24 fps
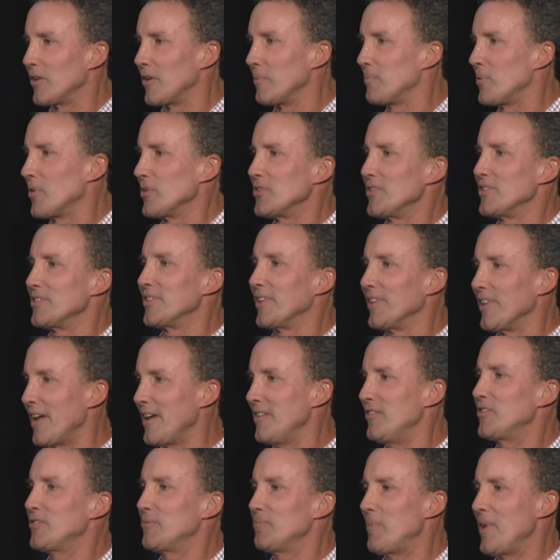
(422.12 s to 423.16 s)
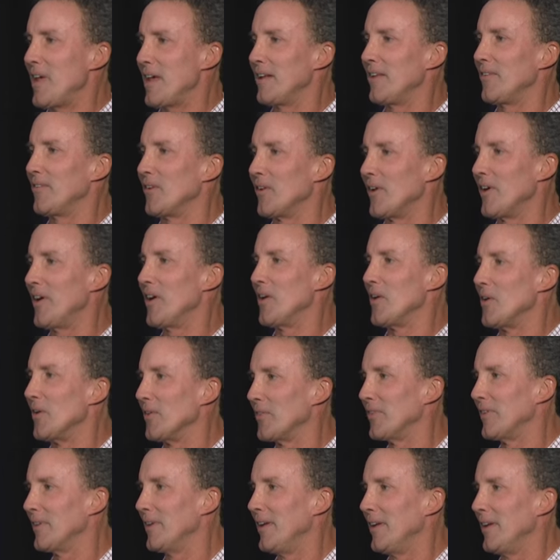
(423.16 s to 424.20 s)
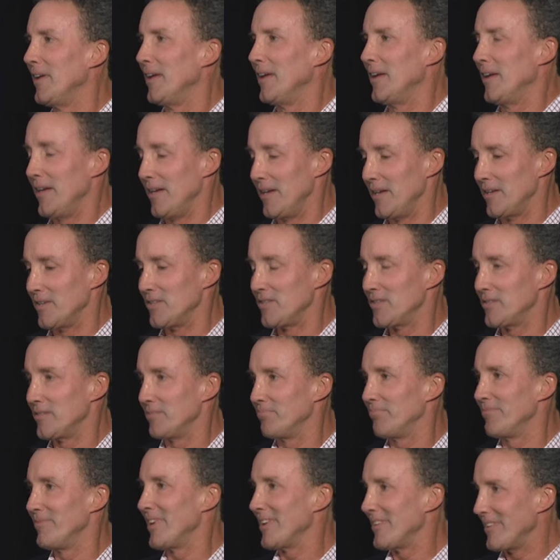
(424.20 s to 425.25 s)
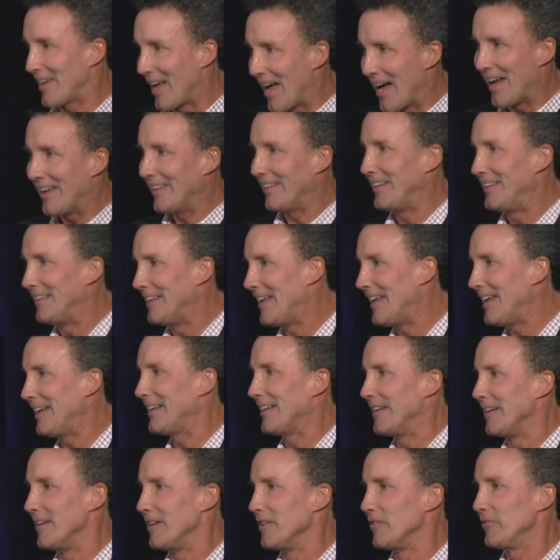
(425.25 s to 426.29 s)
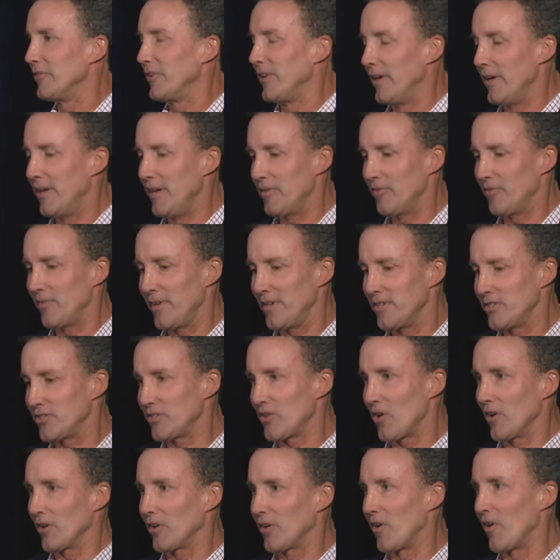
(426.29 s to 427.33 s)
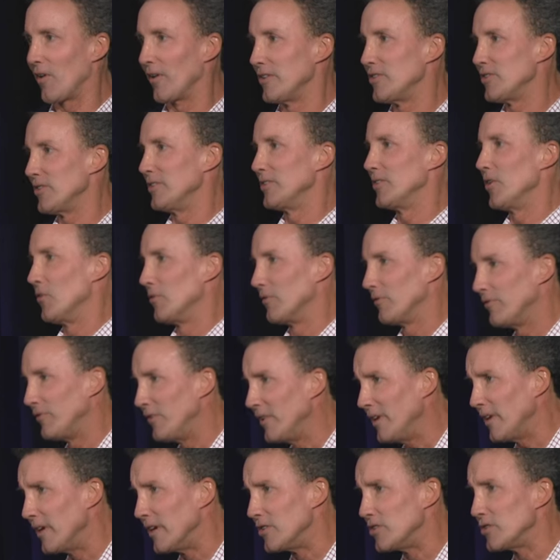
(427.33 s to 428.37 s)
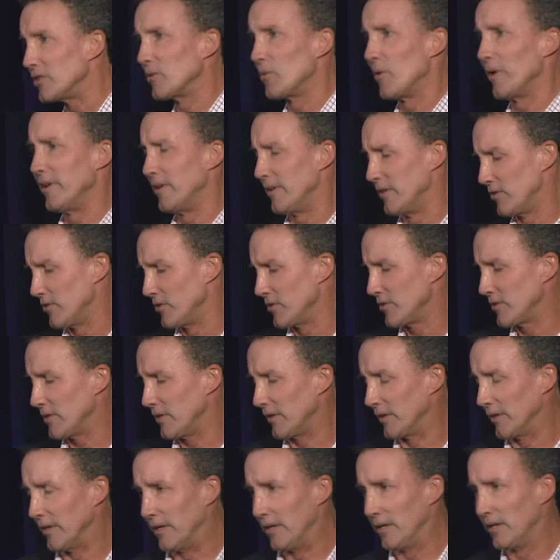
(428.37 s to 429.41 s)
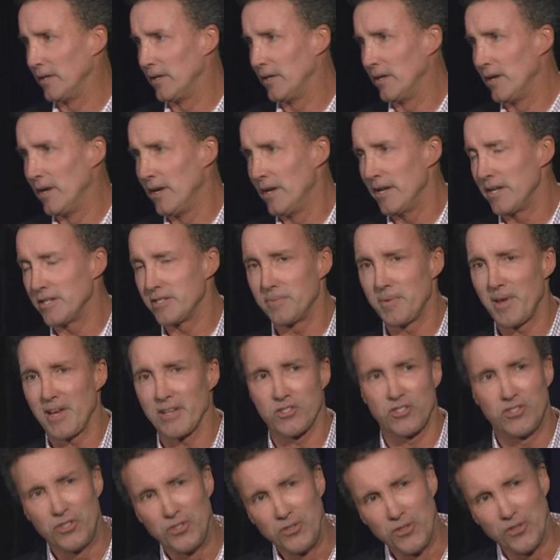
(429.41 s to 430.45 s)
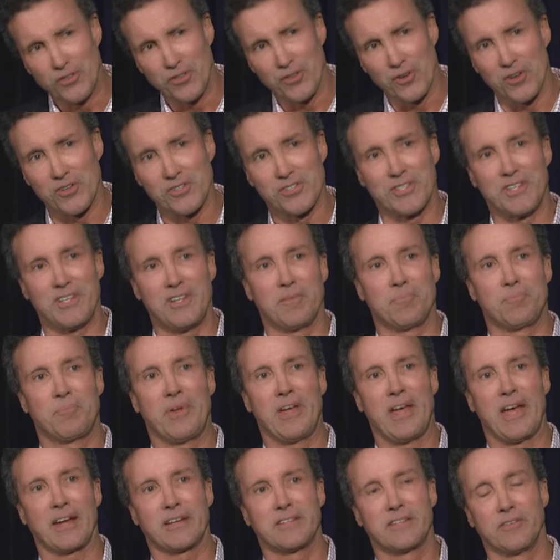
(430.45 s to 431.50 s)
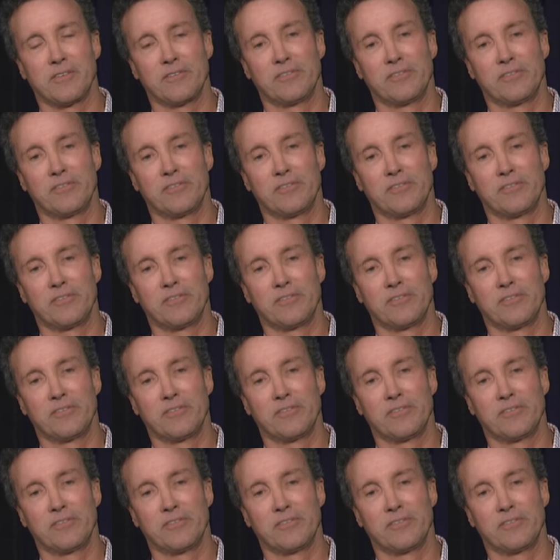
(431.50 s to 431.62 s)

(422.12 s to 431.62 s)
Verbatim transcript: on a person's lifespan and their health is highly negative if they start college and don't finish, quite interestingly. It's about 2/3 the impact